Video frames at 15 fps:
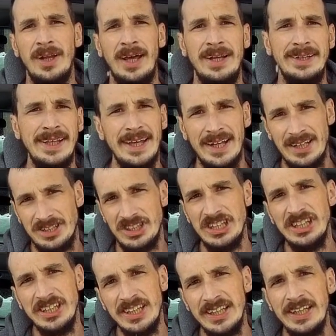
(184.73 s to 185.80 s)
I'd get a
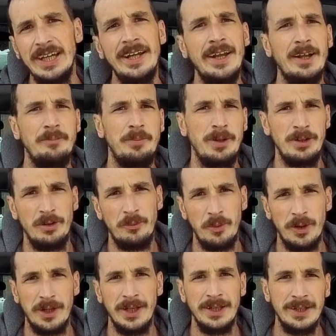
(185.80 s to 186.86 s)
GT and I'd put the
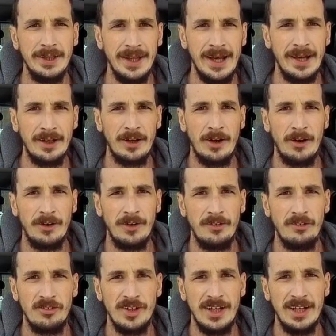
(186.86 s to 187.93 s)
work into that car
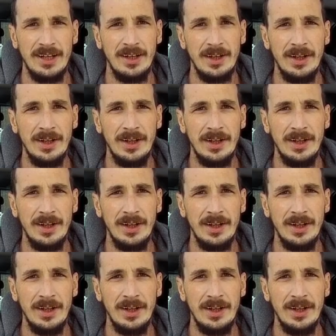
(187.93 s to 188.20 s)
instead.